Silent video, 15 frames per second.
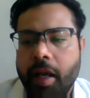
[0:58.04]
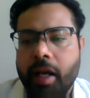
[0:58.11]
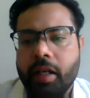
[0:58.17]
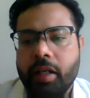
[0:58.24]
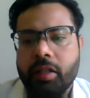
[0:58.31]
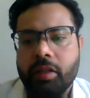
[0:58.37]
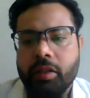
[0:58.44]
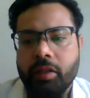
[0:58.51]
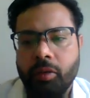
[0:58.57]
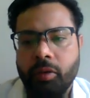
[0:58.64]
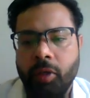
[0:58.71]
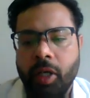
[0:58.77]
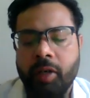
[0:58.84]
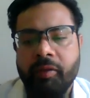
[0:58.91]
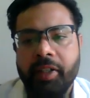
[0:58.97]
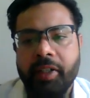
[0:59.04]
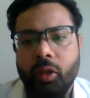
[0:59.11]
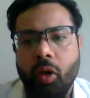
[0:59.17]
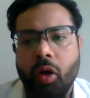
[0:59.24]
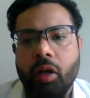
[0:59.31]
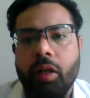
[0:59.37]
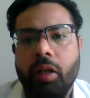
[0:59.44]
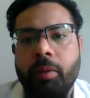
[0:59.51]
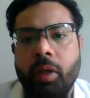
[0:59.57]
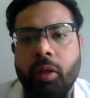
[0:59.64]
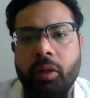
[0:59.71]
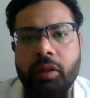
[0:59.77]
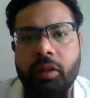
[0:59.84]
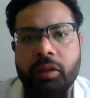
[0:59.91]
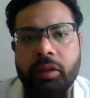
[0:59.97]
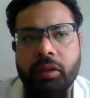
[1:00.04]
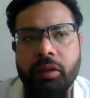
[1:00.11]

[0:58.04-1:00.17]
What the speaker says: And when we talk about